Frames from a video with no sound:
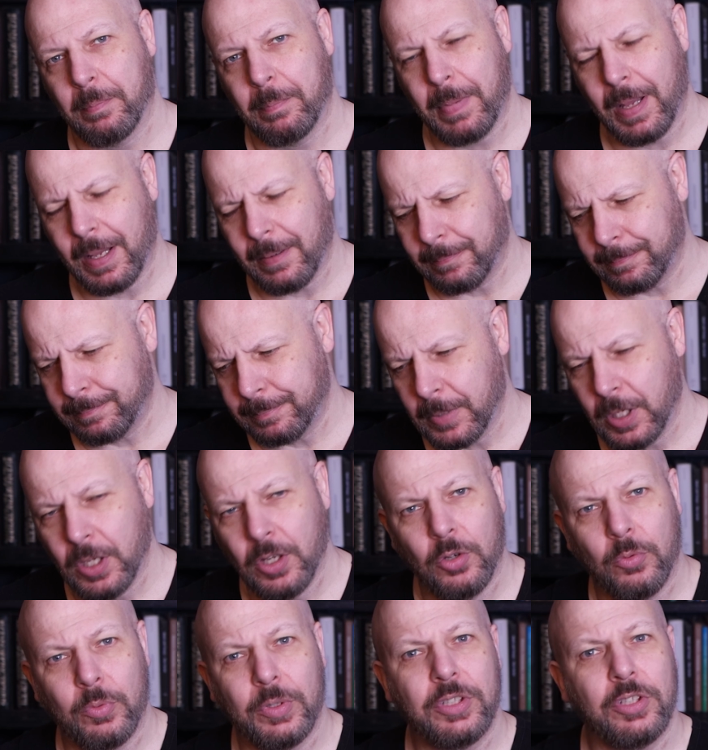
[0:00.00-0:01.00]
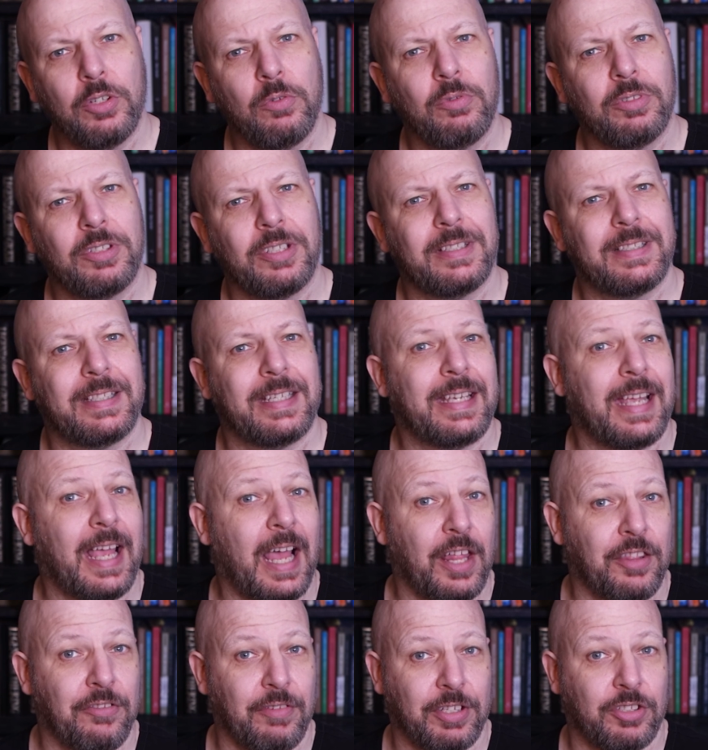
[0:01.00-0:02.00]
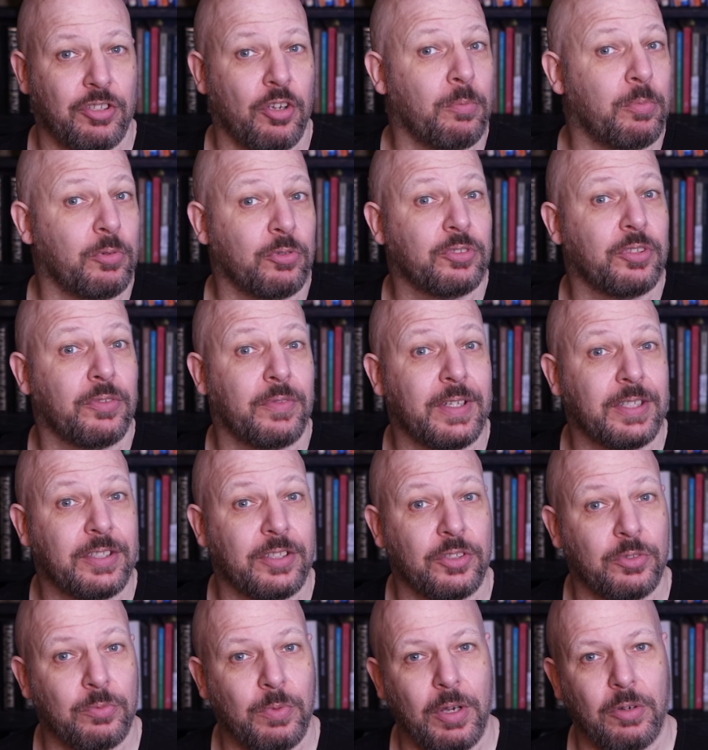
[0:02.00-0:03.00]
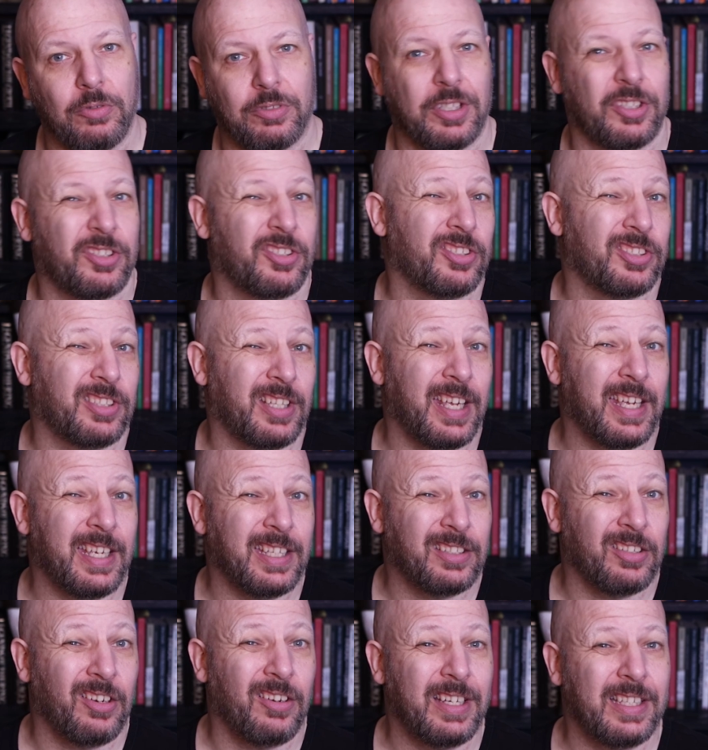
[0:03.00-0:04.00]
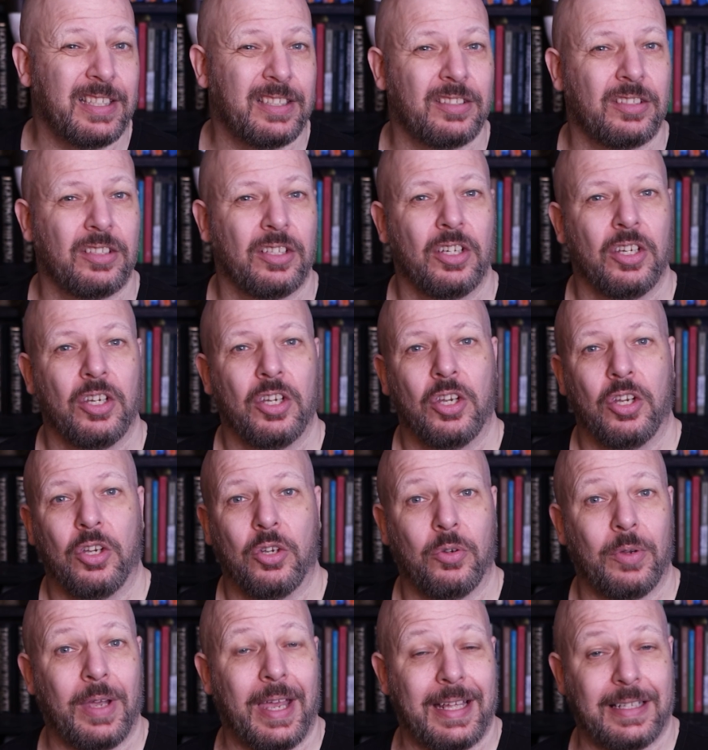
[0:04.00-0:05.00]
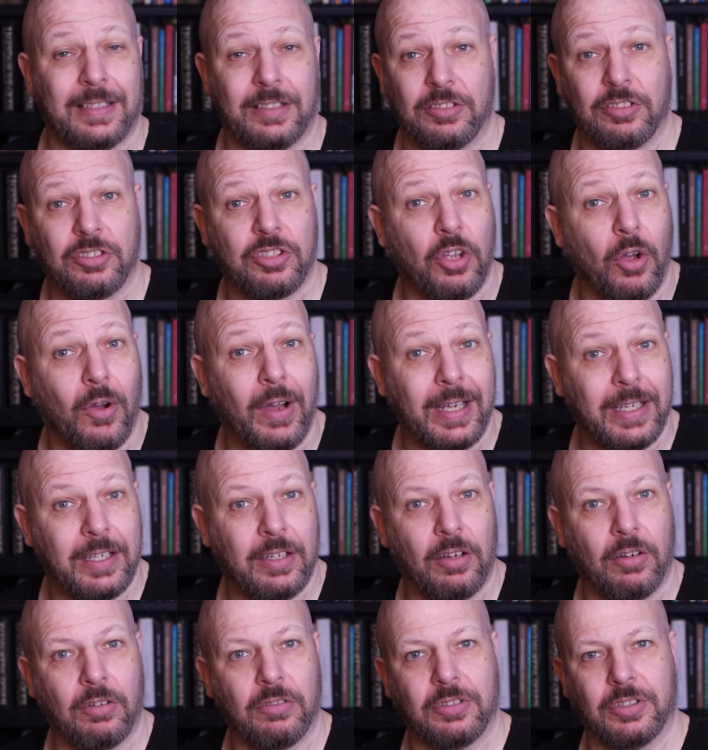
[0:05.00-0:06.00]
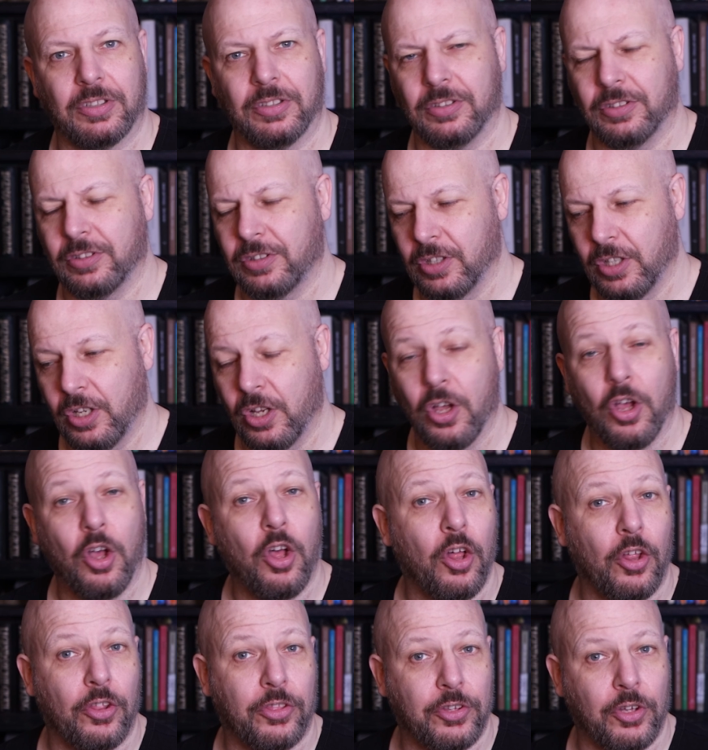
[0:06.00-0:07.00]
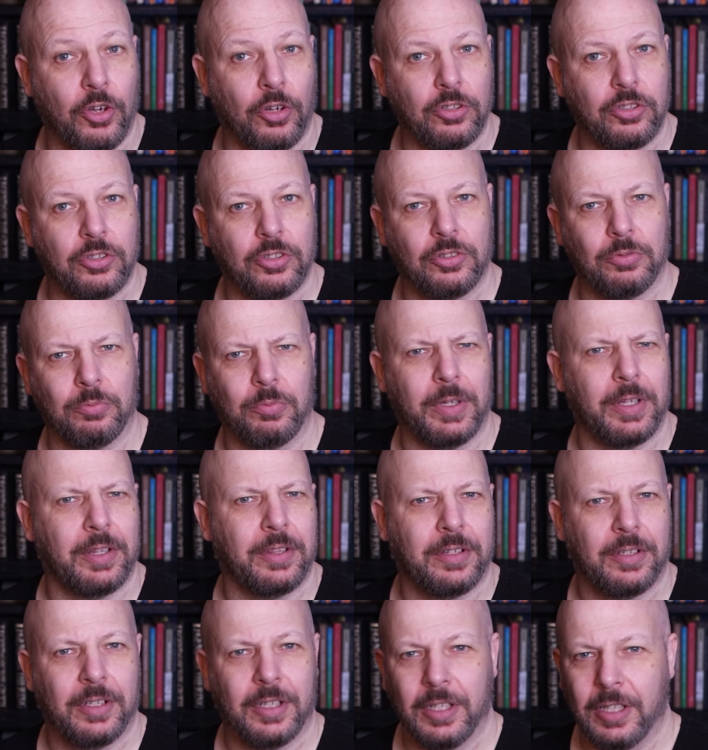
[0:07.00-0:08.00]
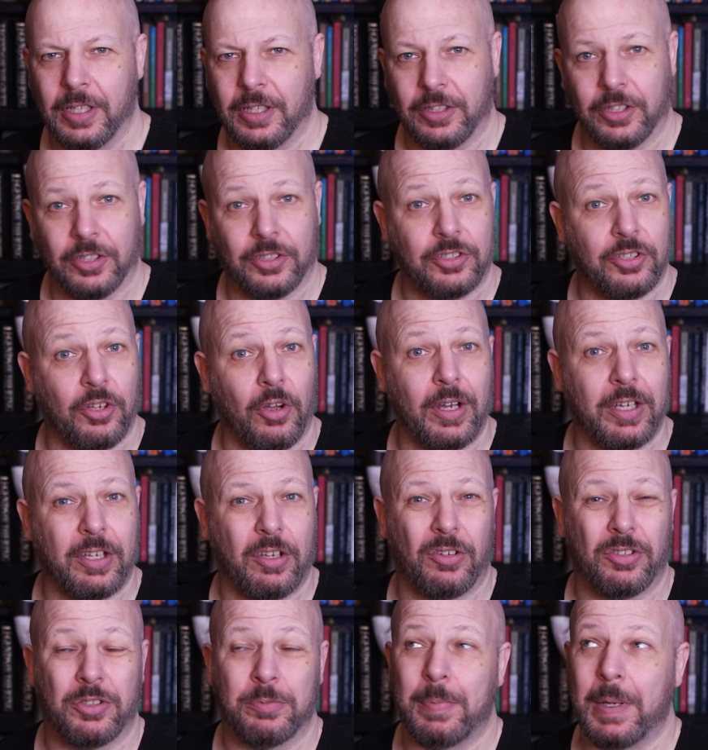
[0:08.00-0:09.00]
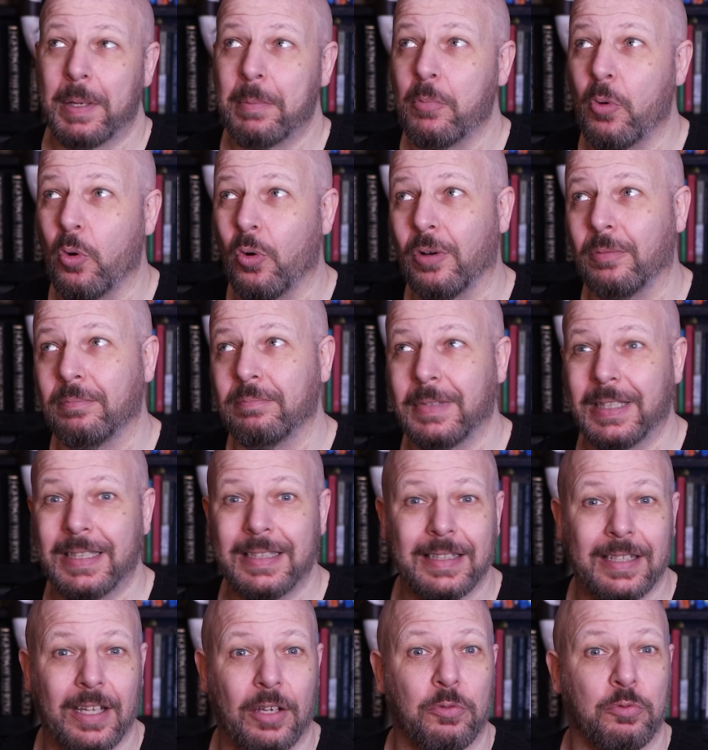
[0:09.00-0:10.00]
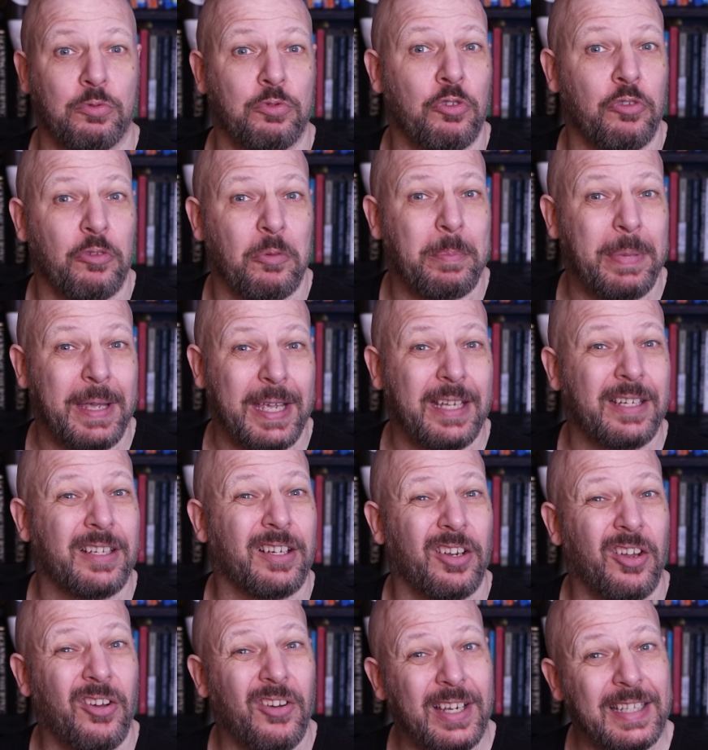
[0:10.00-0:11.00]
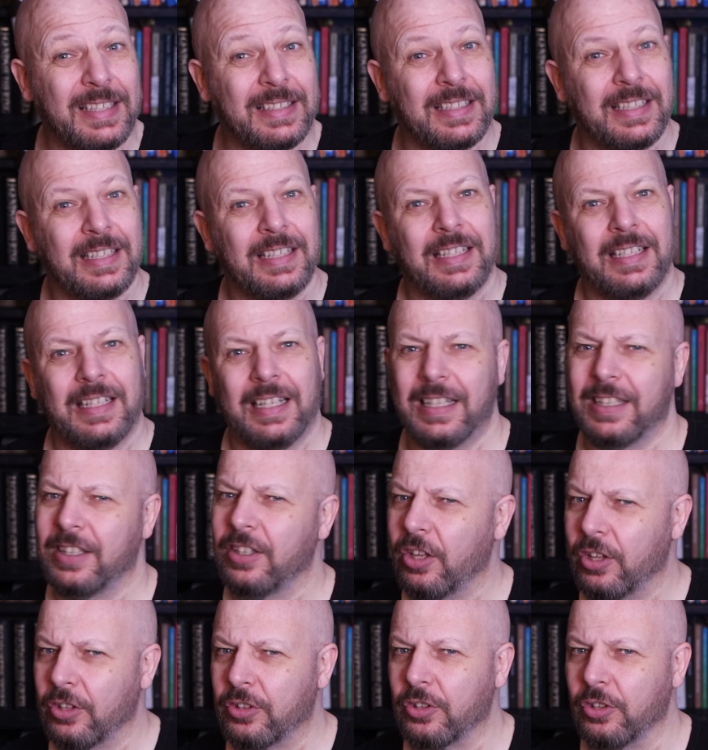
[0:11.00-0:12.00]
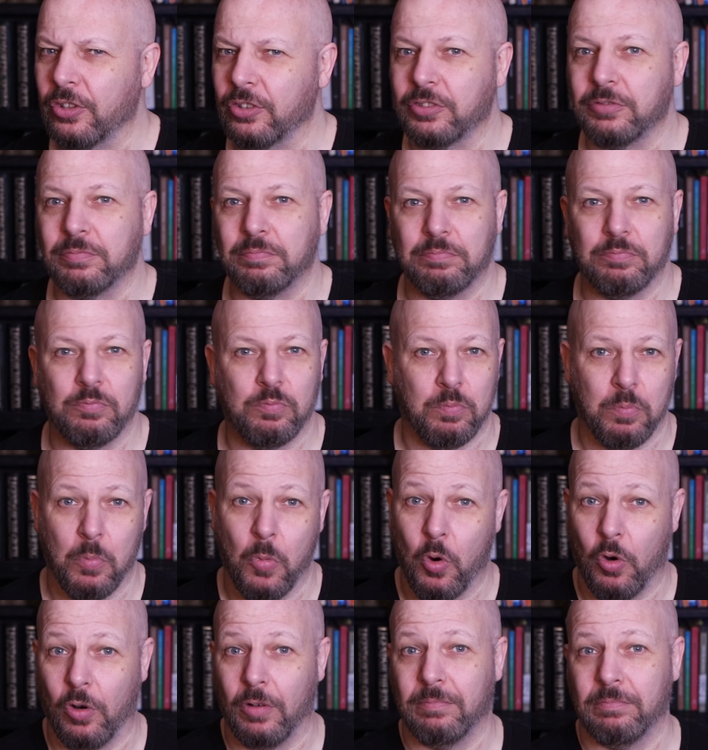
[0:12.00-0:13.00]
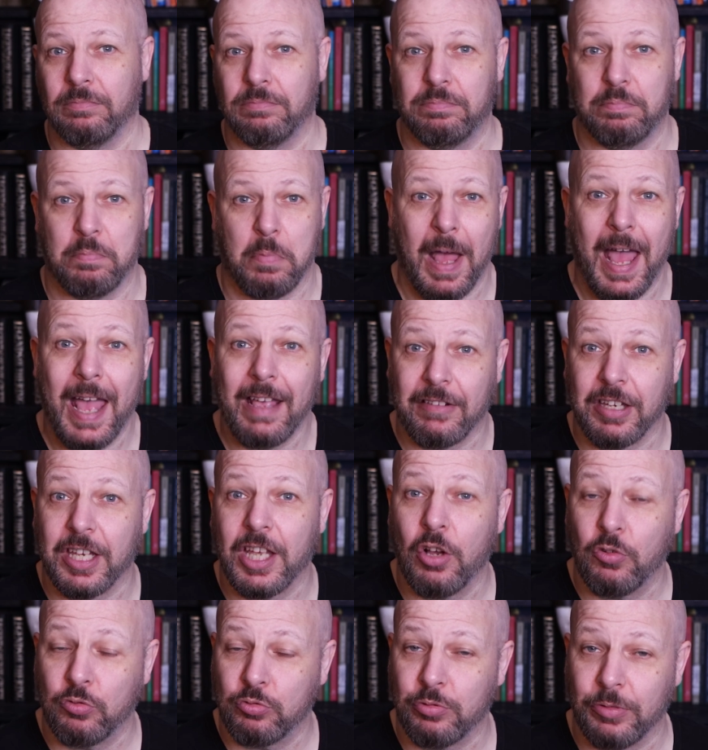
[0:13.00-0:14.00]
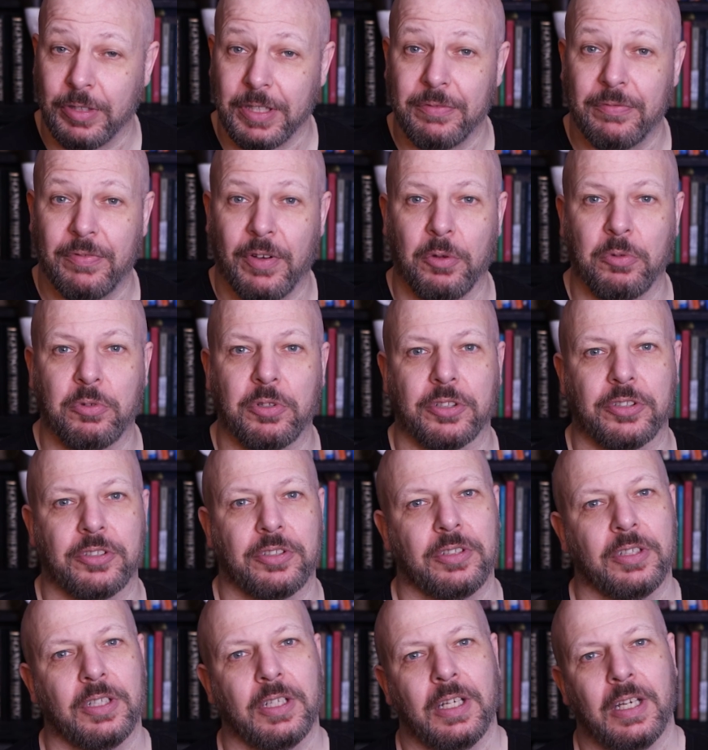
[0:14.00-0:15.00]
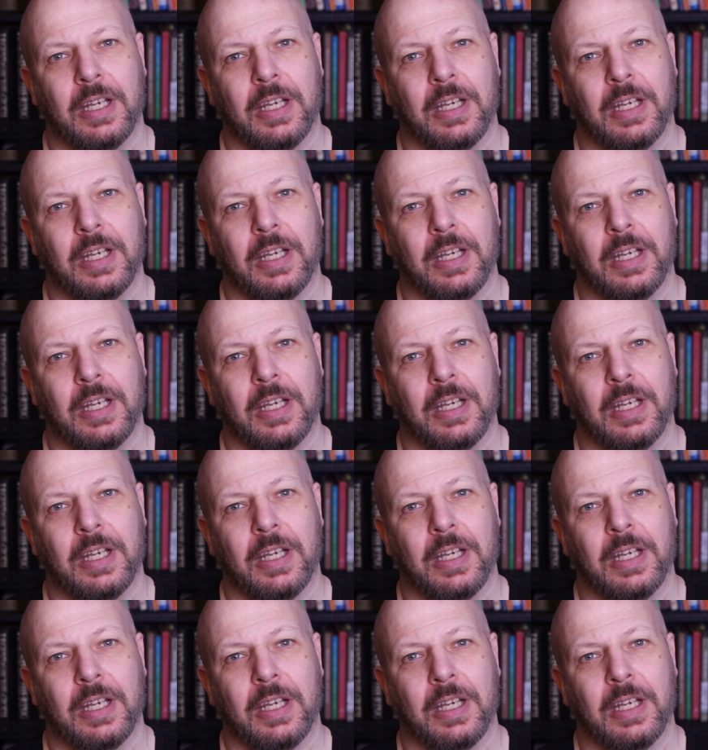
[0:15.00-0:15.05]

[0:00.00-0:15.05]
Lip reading: But we do also see other examples of this as well, such as the Hittites, who had sky gods and earth gods, with the sky gods being more Indo-European aligned and the earth gods more agriculturally focused.